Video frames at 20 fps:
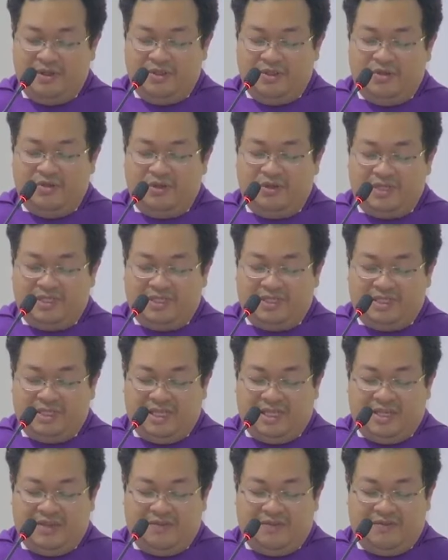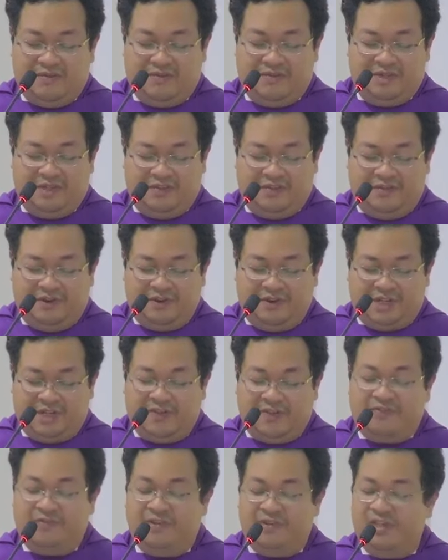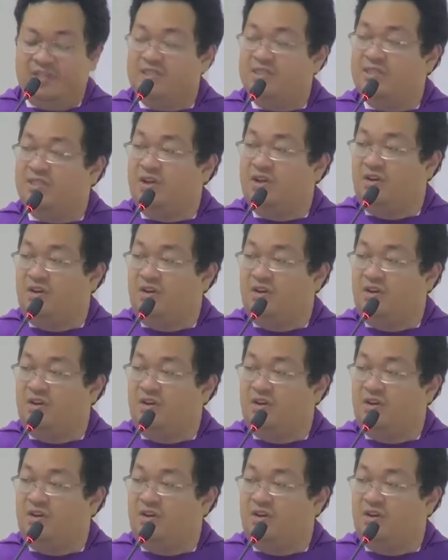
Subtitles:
to receive the forgiveness